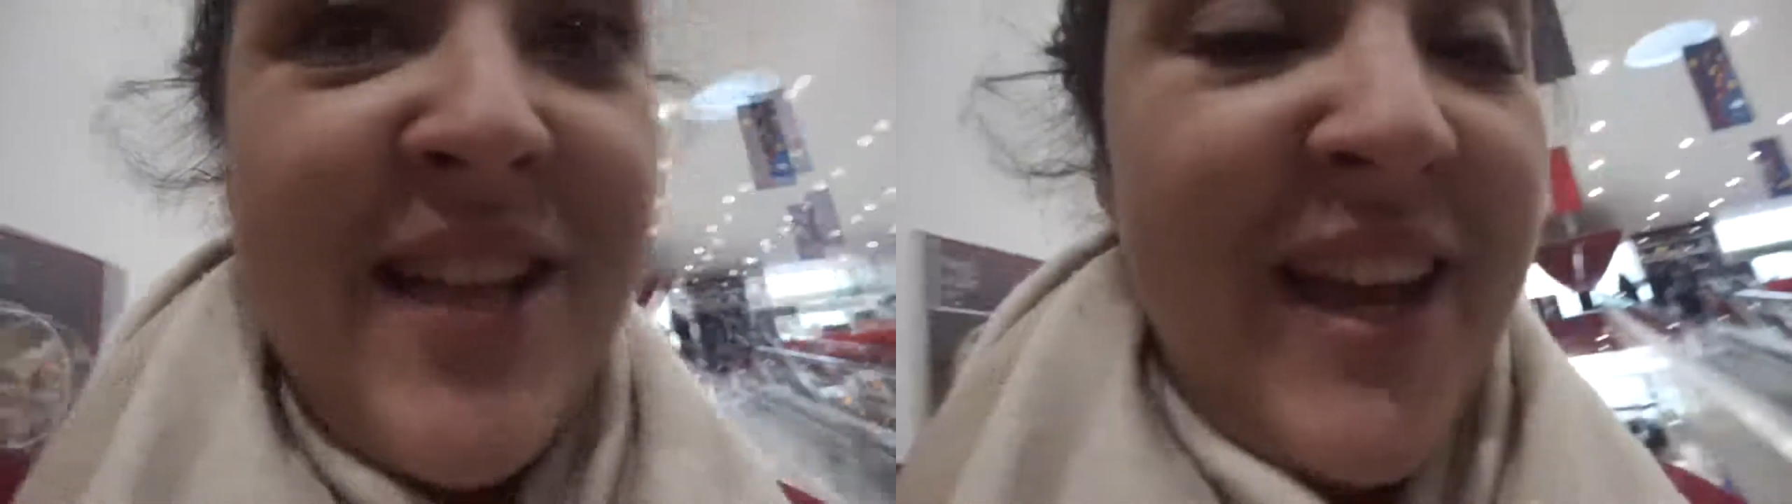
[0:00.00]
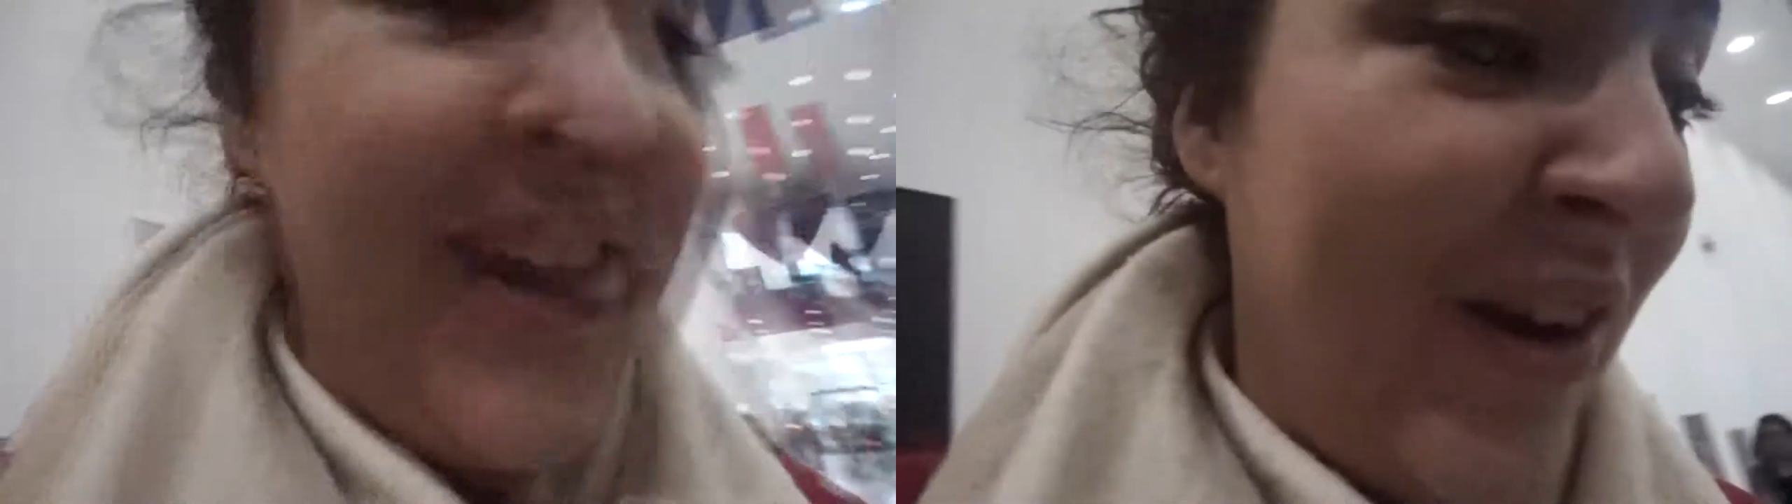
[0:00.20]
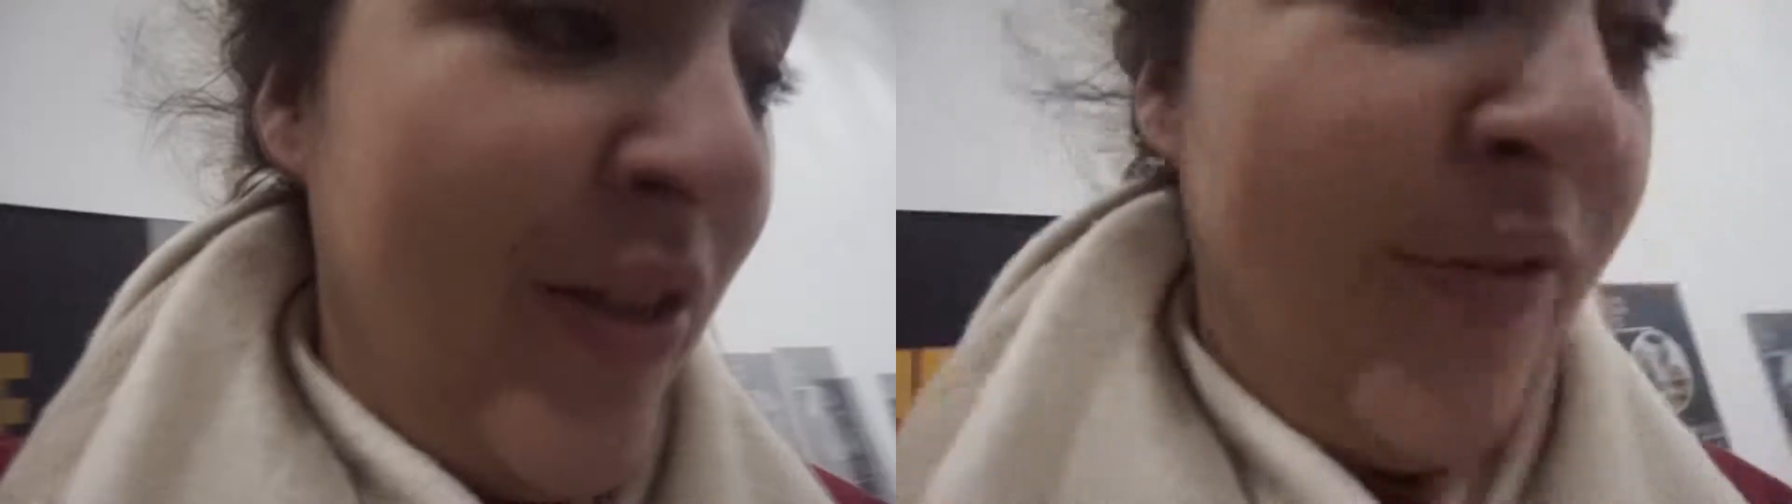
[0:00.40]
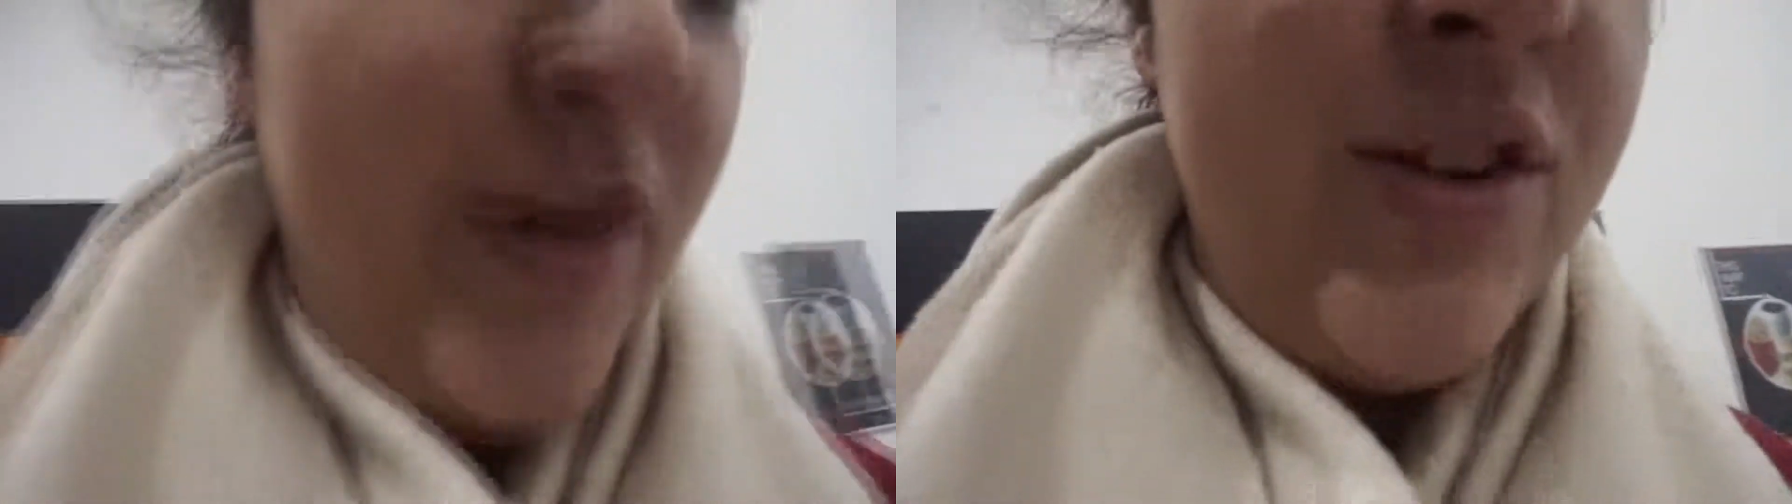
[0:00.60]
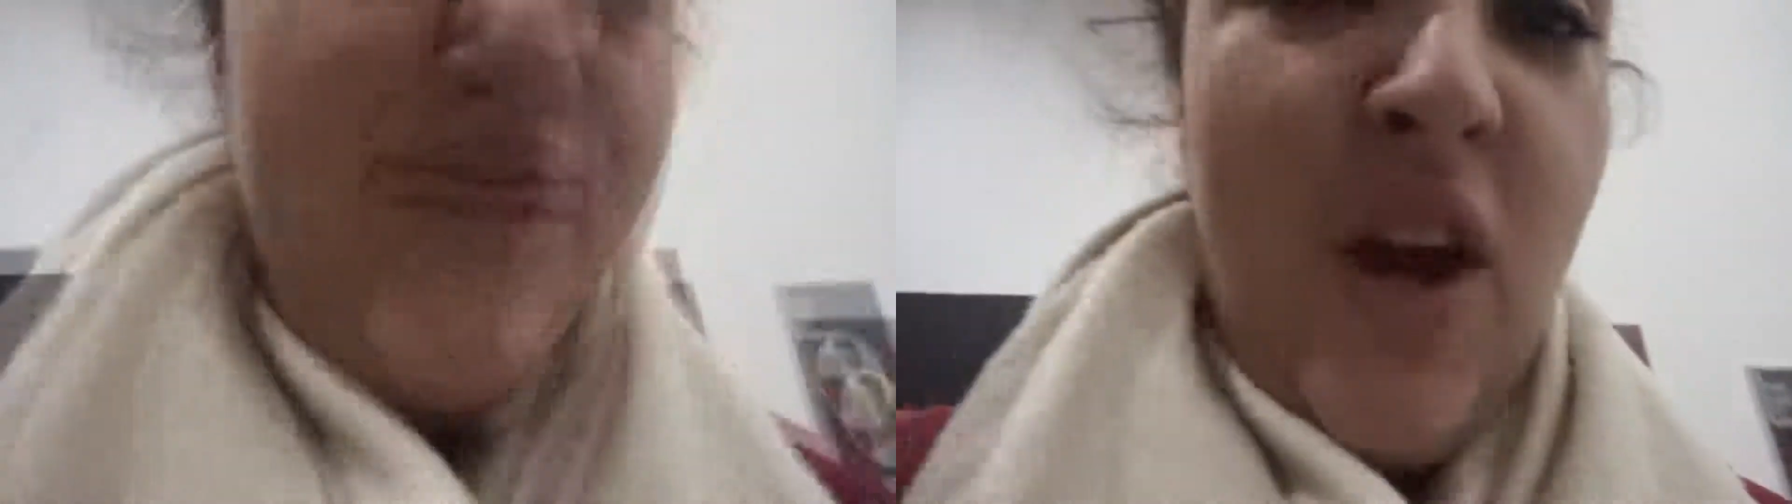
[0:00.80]
like on the
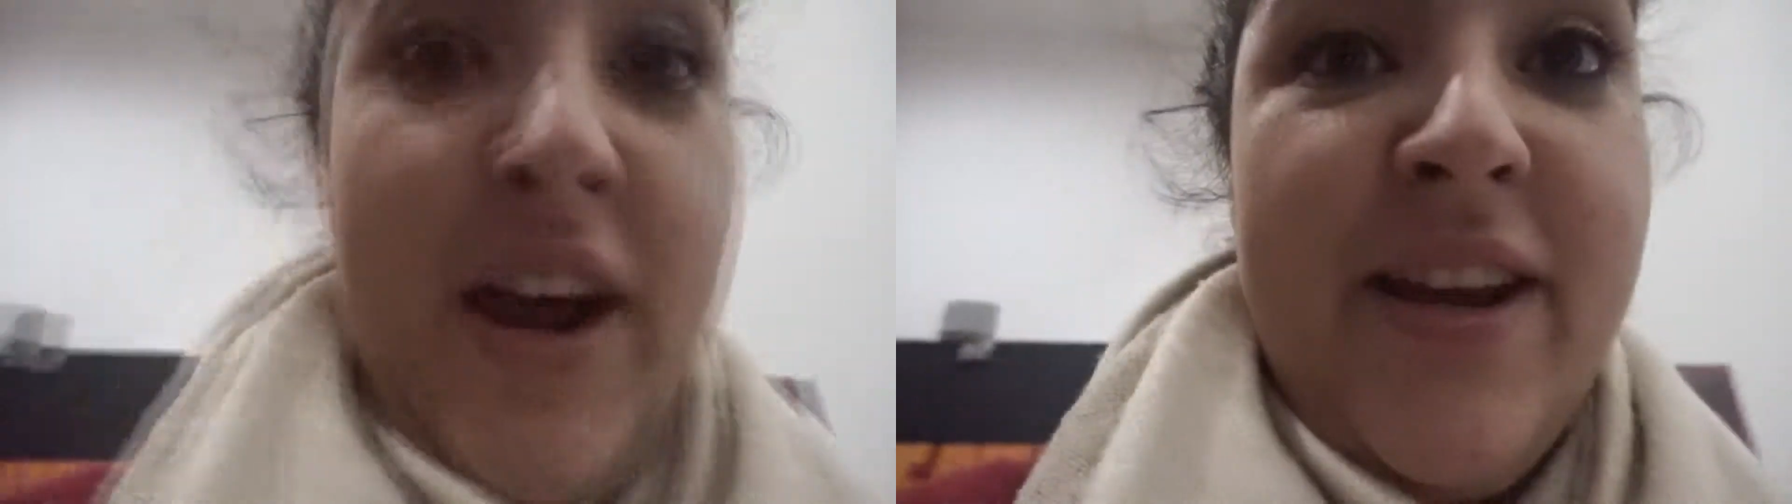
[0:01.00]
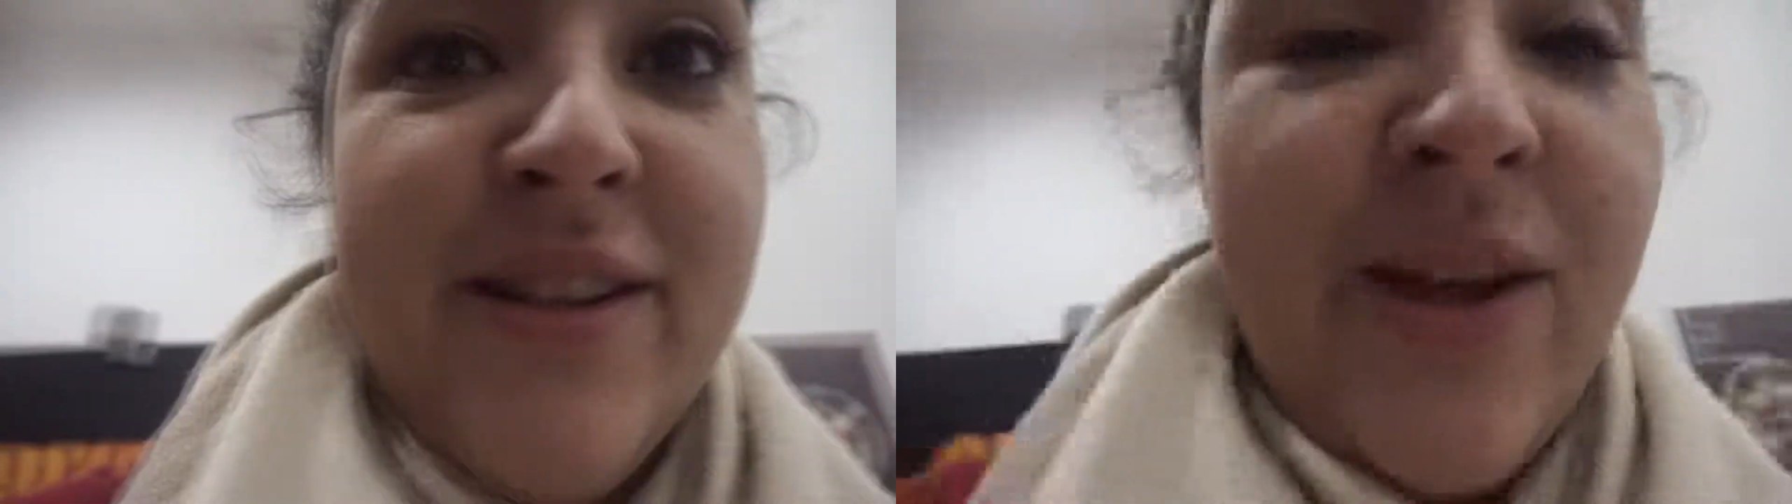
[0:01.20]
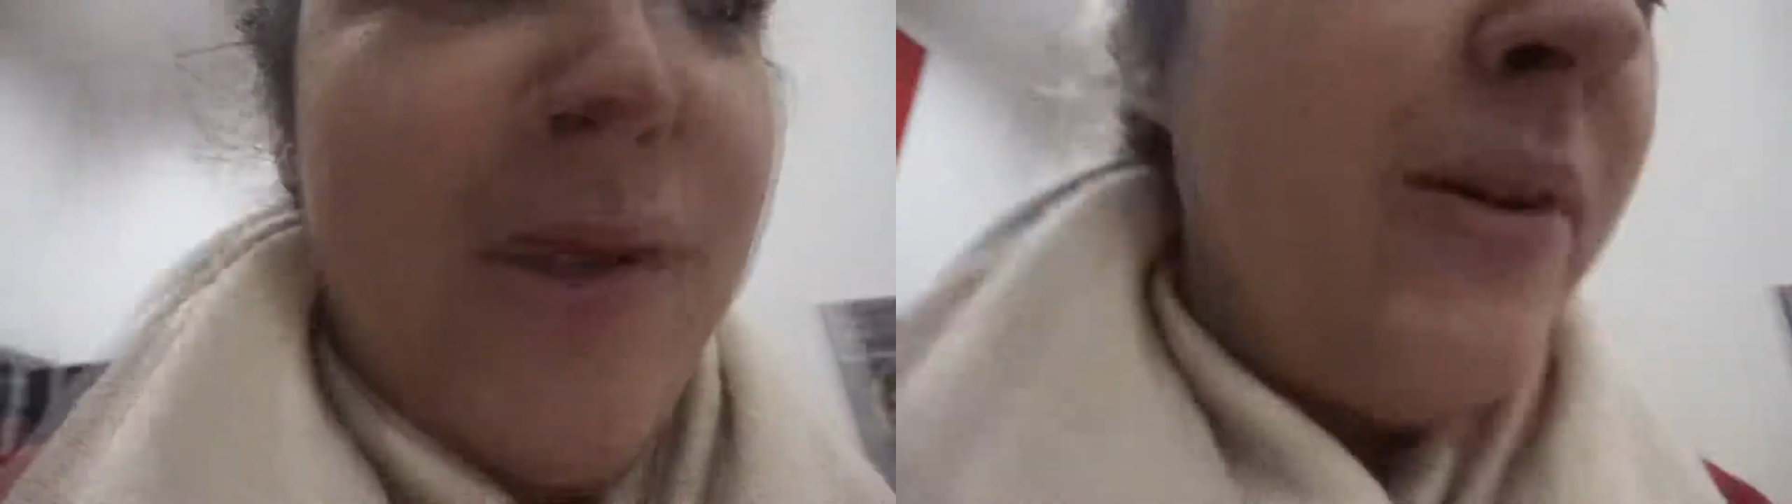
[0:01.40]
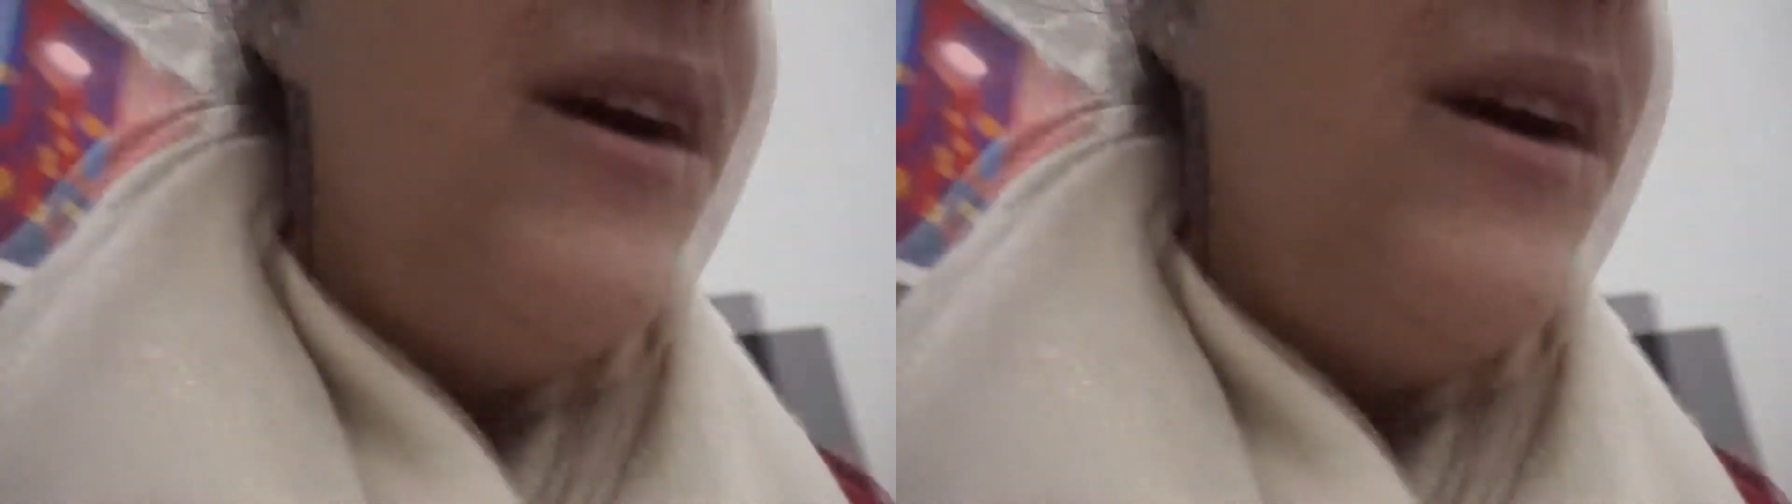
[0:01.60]
verge of dying, so